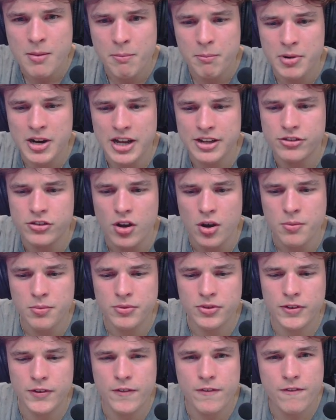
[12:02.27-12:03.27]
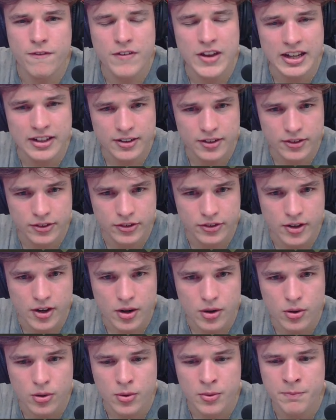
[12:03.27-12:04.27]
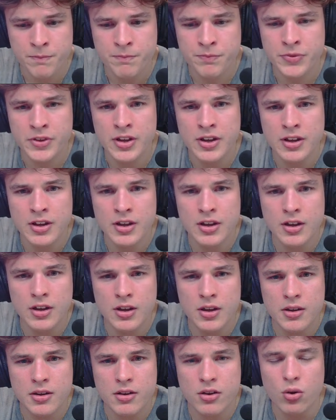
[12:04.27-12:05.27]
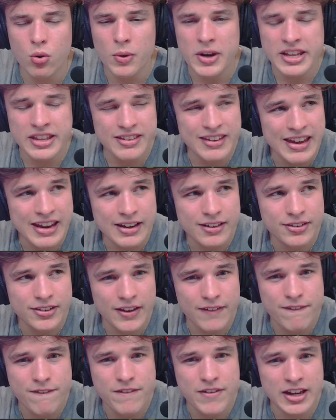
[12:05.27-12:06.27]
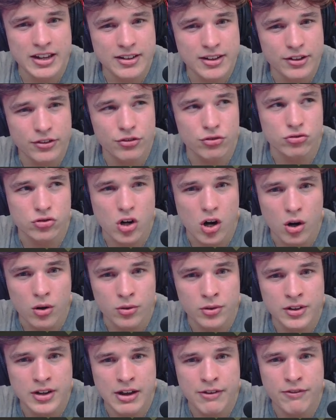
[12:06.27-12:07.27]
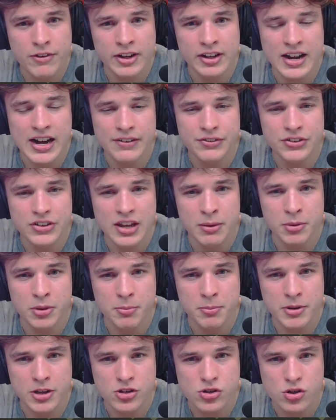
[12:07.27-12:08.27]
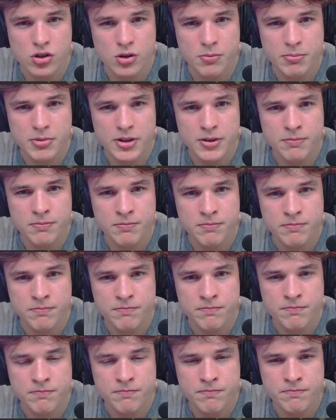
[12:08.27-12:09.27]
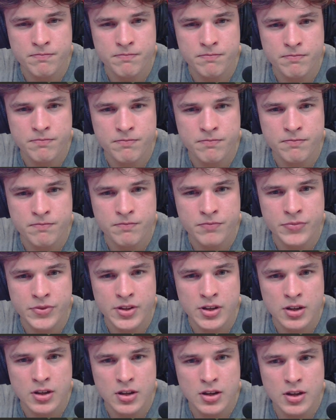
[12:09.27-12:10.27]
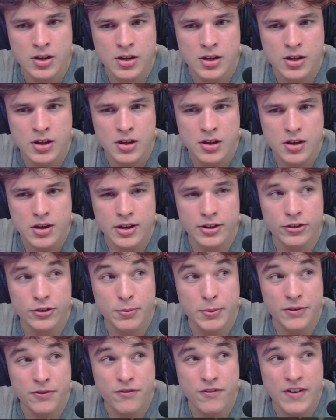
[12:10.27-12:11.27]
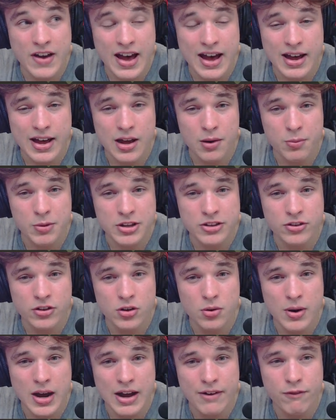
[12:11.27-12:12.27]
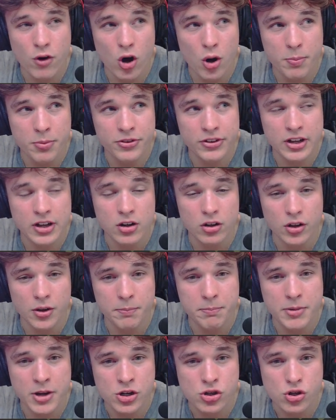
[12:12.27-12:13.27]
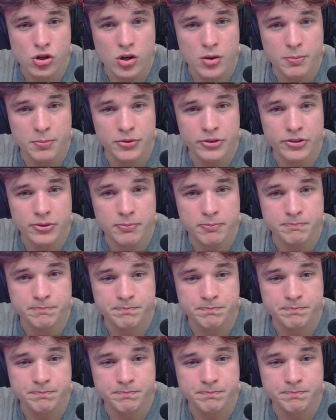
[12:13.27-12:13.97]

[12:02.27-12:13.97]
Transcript: I don't think so. Queen takes, I think, is wrong. I think I have to take with the bishop. And to be fair, we do have opposite coloured bishops.